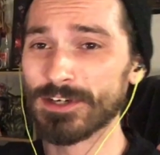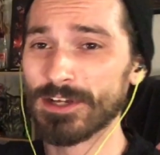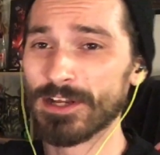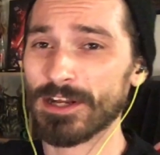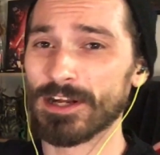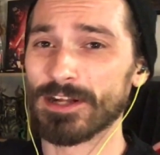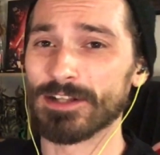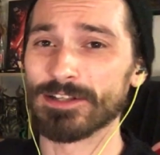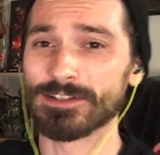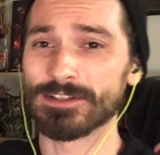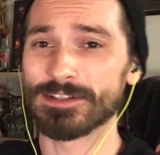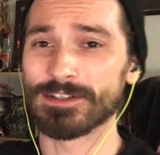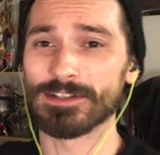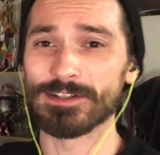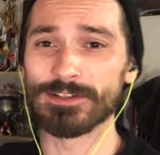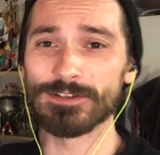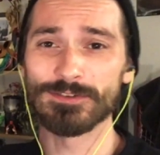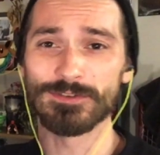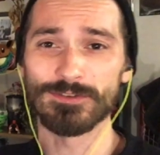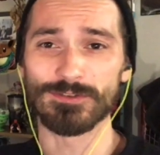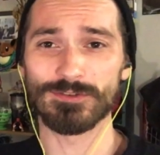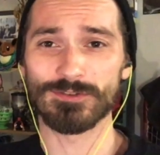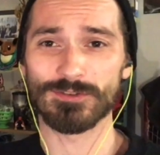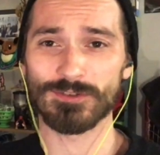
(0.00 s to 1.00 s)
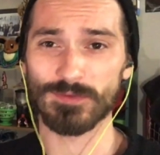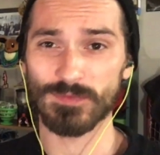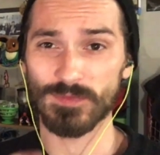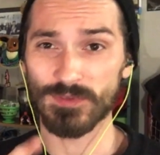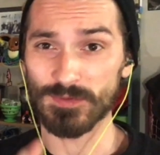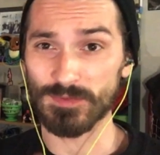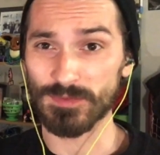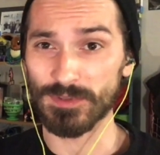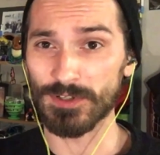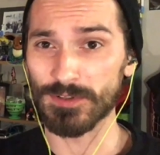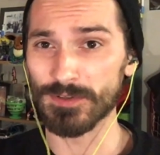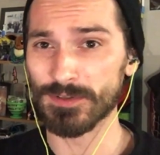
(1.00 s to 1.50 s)
I'll link it here in the description
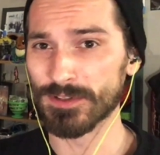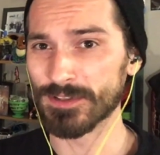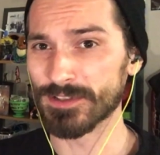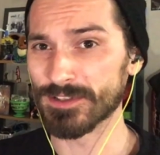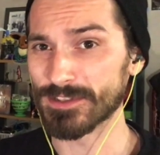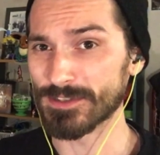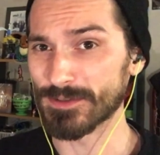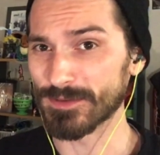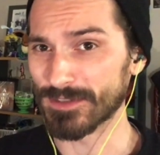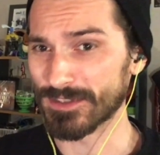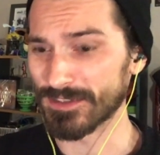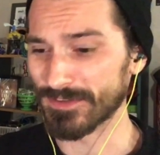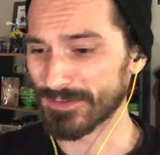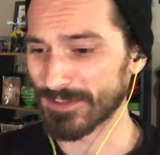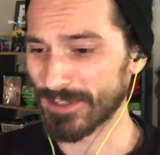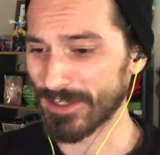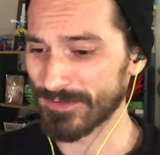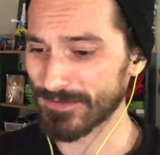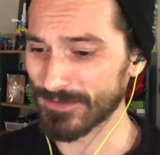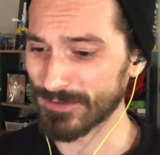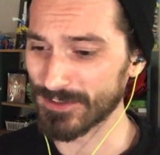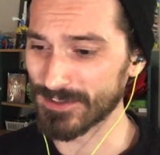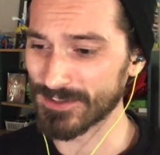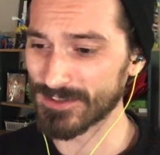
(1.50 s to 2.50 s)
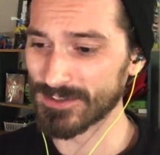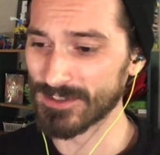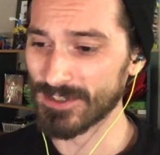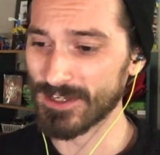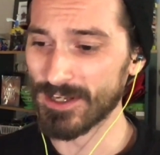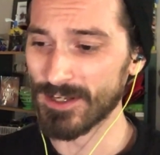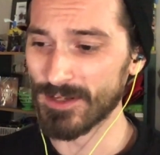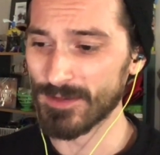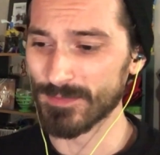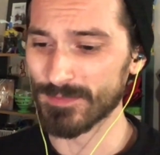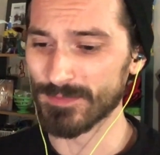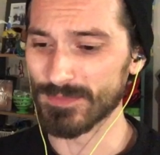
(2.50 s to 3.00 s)
below. Let's see what they've got for us.
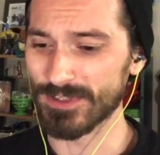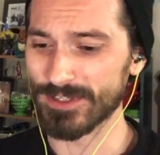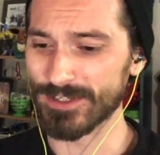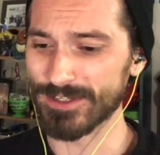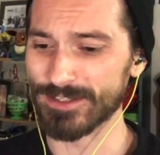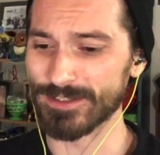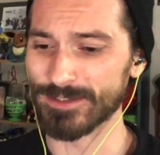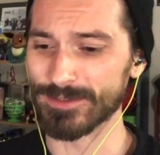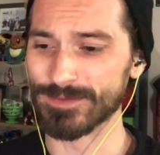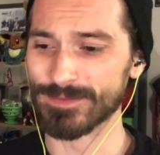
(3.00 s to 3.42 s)
Play.